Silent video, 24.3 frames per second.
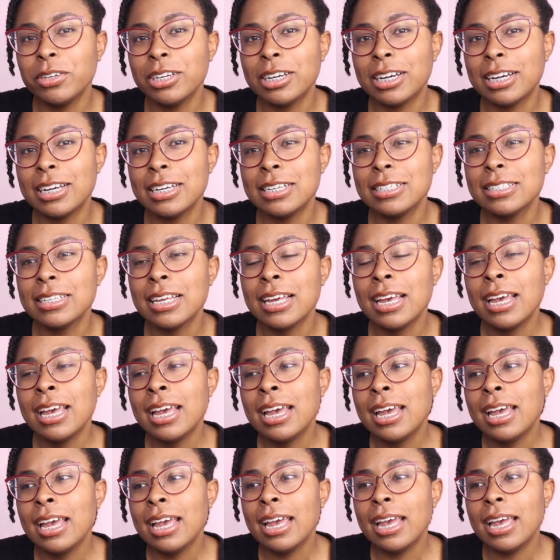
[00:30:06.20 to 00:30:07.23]
for you guys.
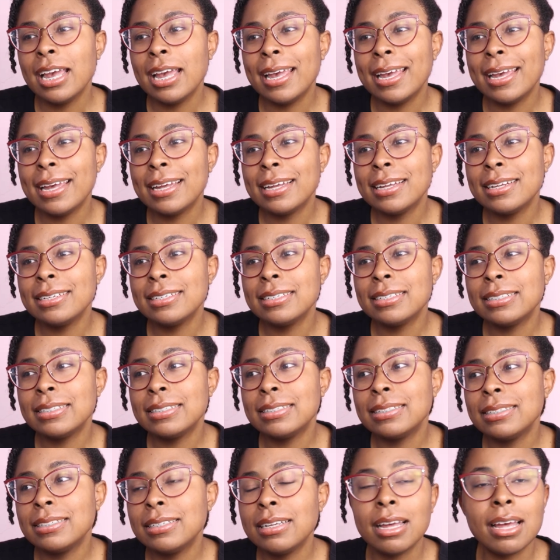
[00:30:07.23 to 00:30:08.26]
And
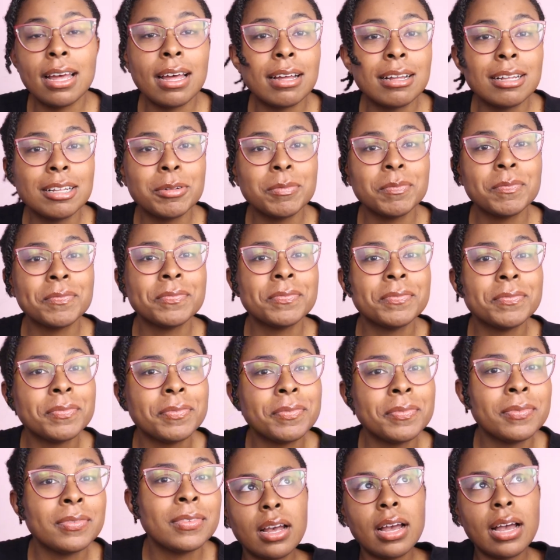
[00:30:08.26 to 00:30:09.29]
yeah,
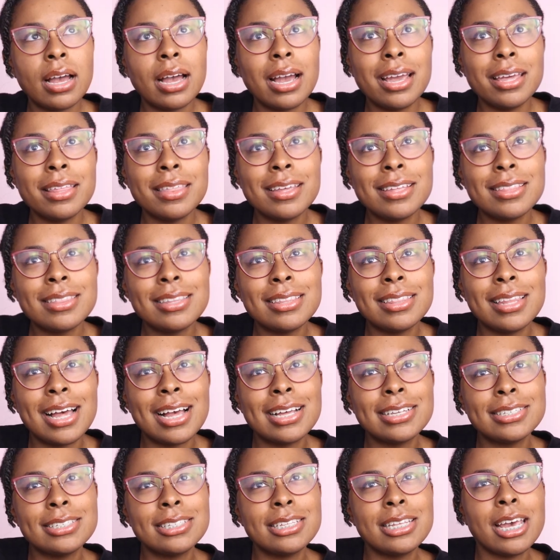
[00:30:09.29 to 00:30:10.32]
I think the
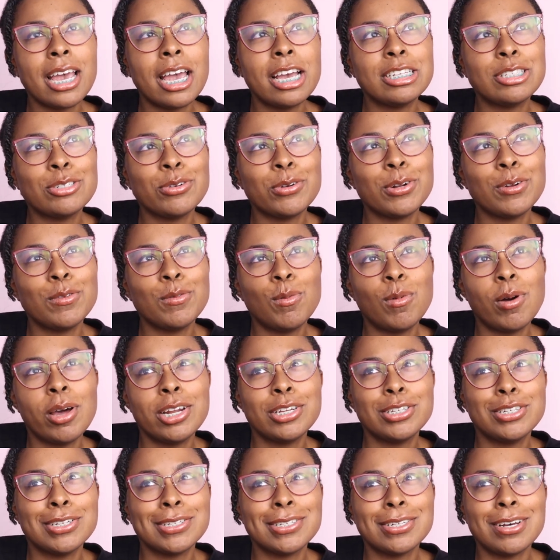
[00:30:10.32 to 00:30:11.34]
last thing I sort of
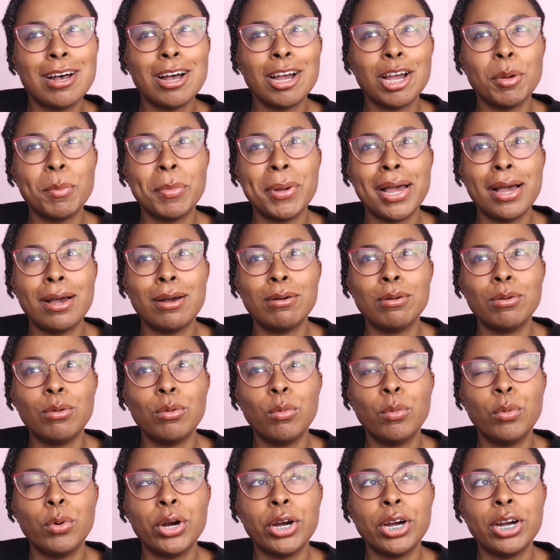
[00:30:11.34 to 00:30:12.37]
wanted to talk about
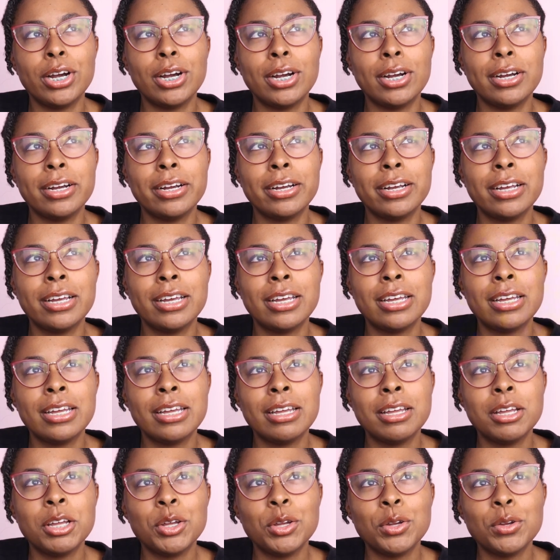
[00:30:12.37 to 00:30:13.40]
were
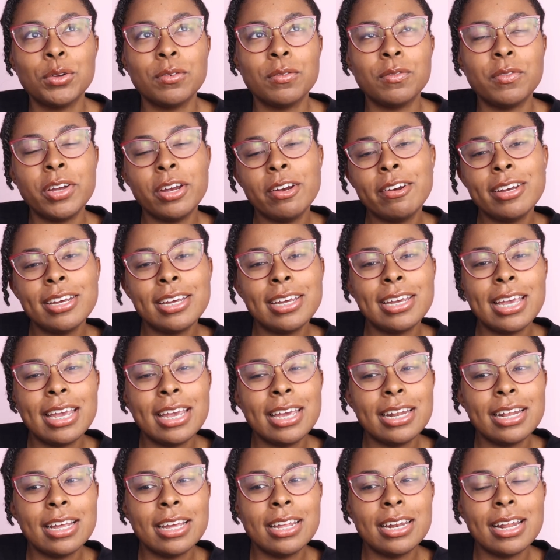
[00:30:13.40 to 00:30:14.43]

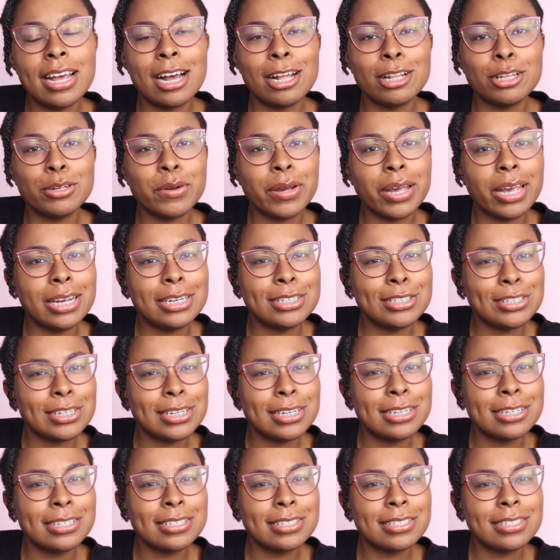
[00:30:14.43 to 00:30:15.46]
variegated
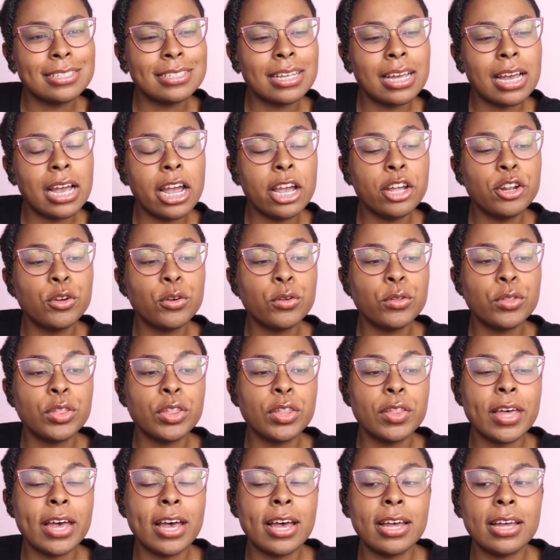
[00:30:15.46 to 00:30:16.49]
alocasias. I know
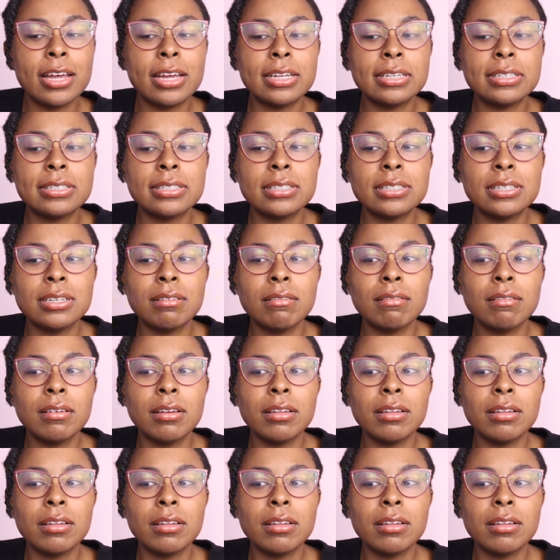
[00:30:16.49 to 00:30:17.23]
that